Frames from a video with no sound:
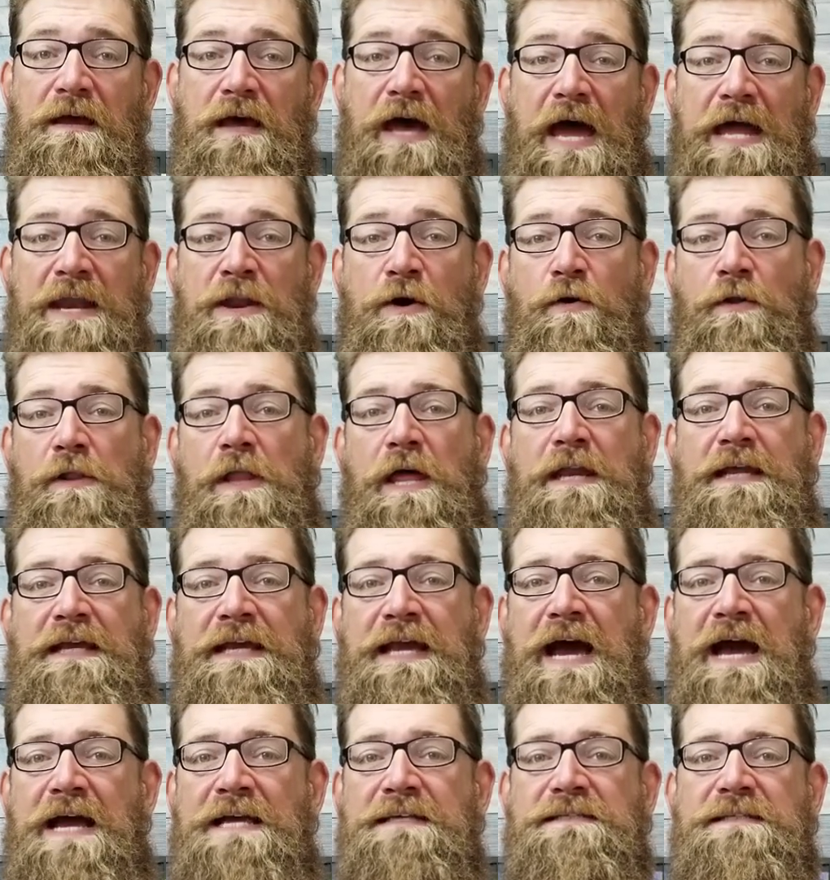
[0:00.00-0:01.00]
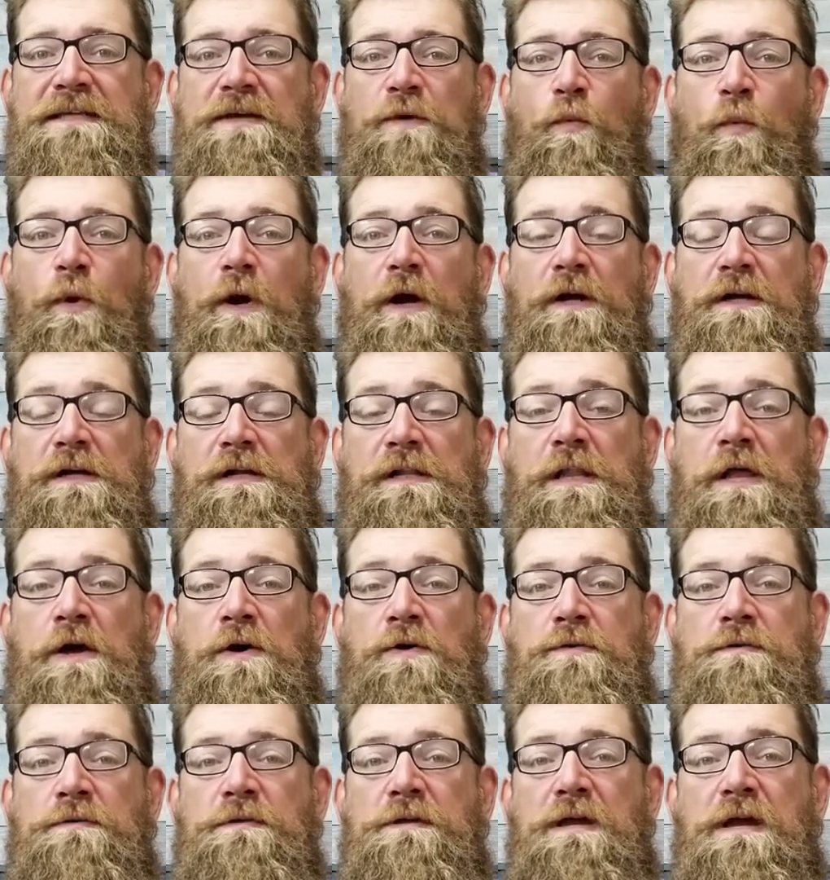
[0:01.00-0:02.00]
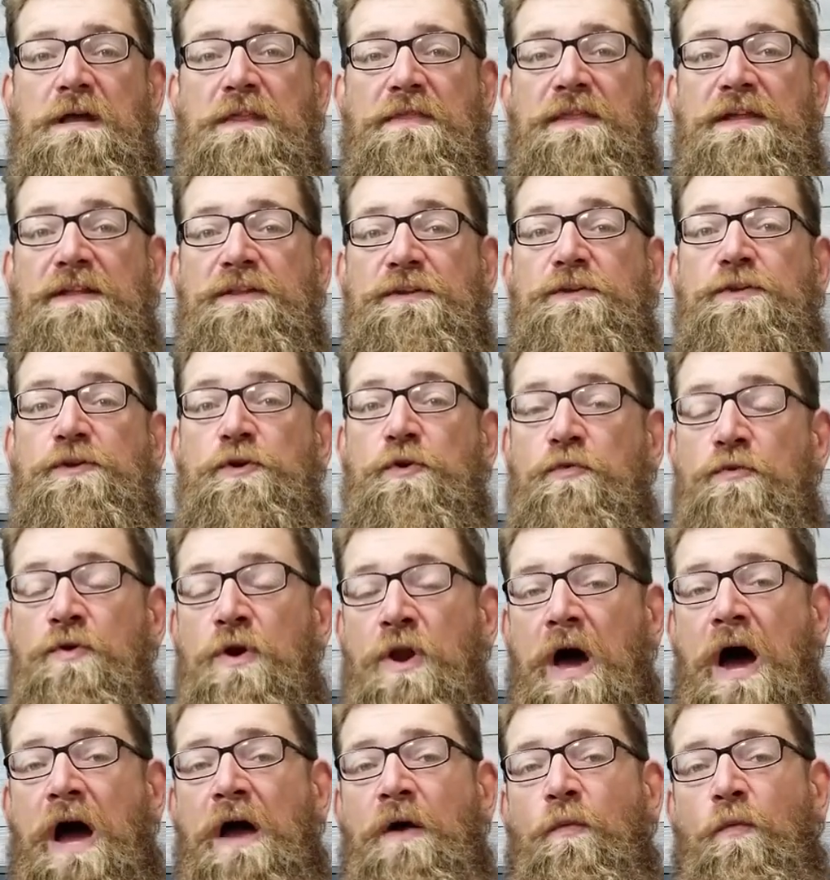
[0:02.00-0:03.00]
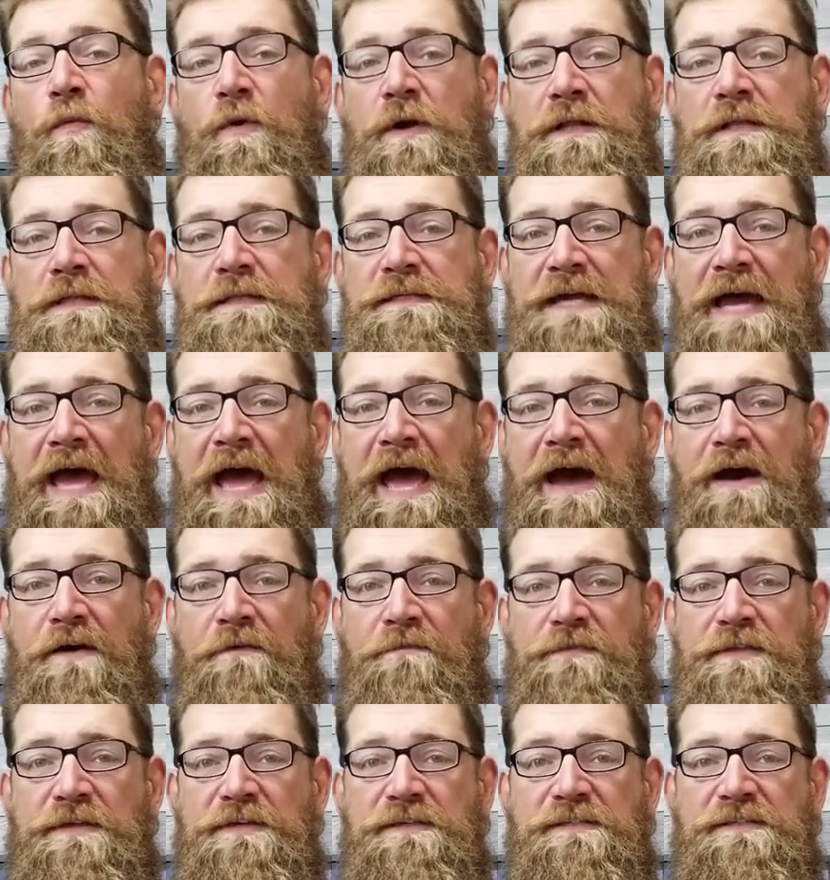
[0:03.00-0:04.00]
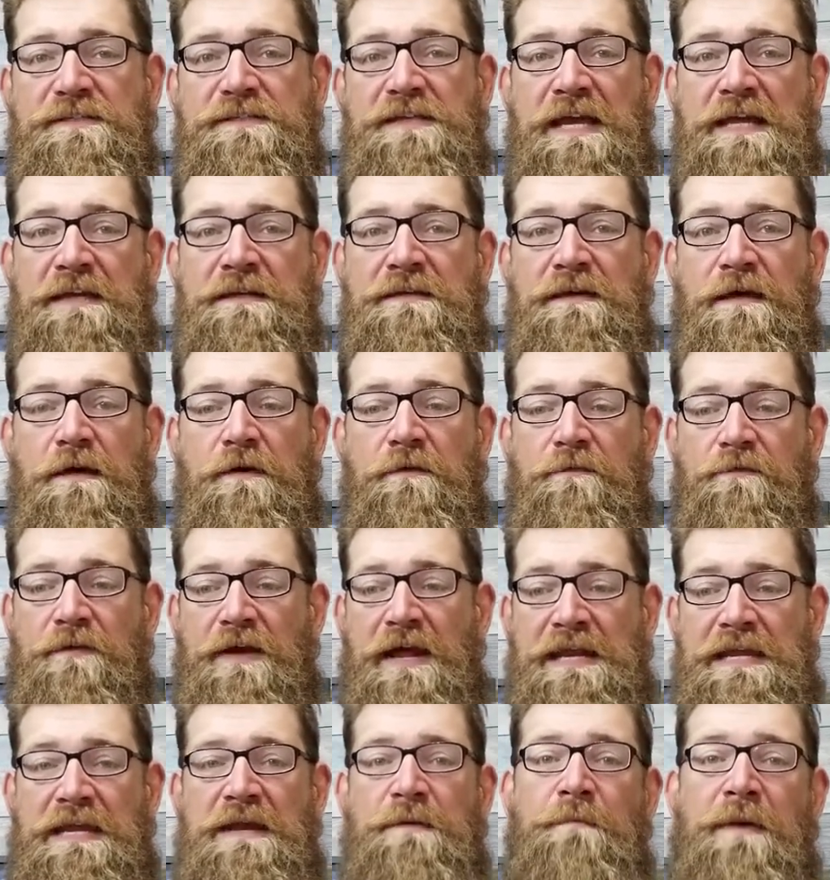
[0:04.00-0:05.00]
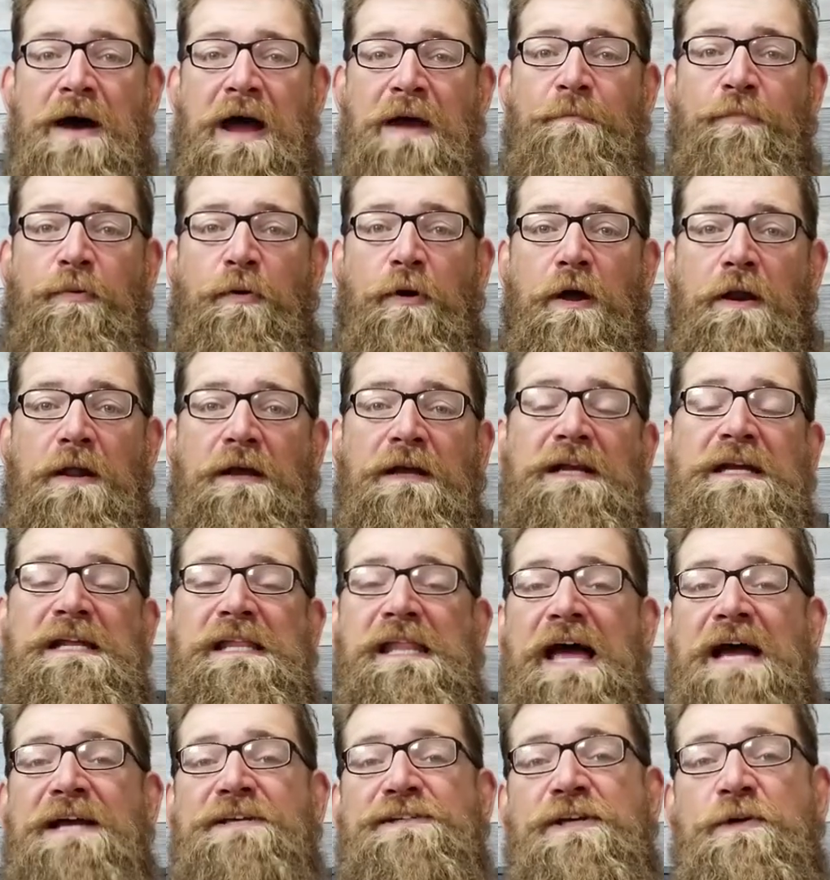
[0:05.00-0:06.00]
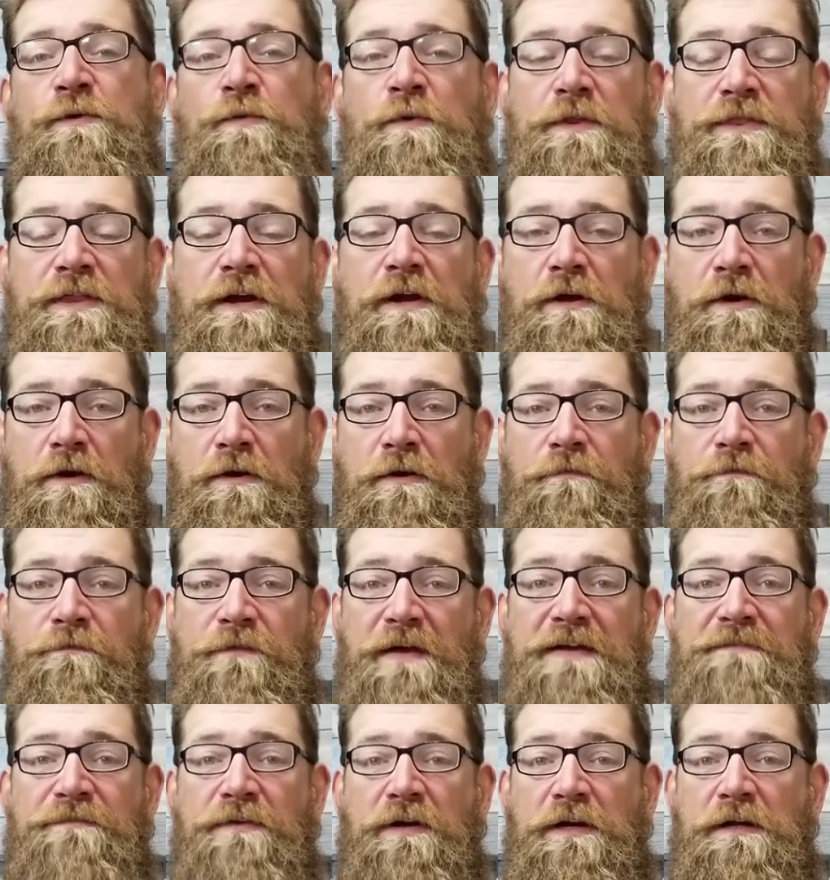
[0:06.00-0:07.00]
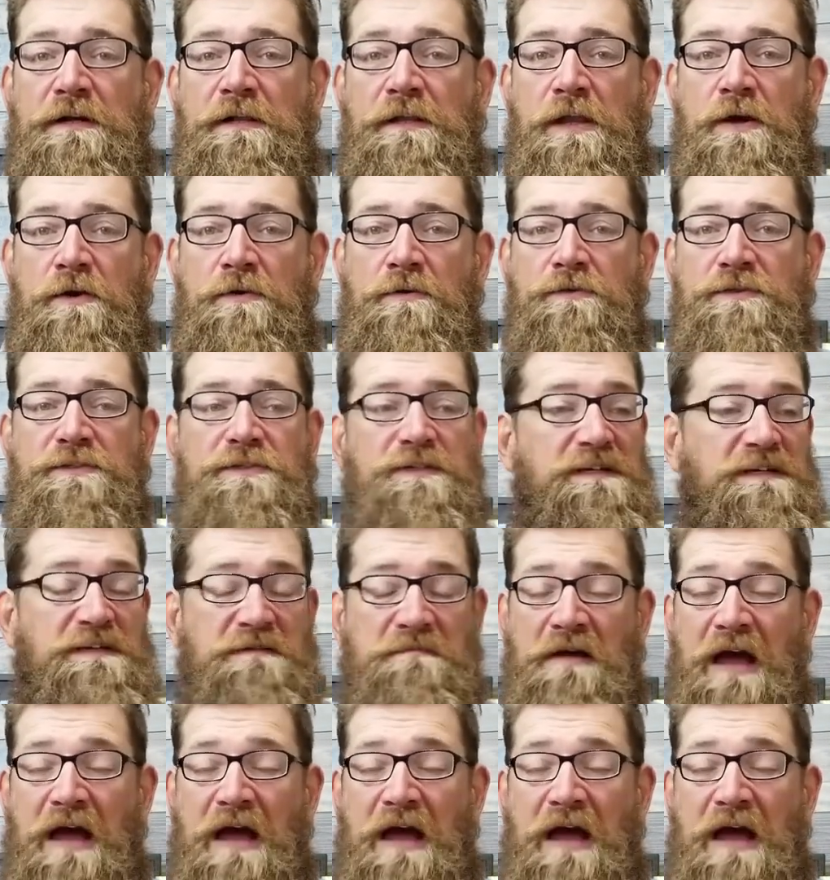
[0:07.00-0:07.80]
I know a lot of guys that wear cologne that do not want to have the scent of any of my product clashing with their favorite colognes.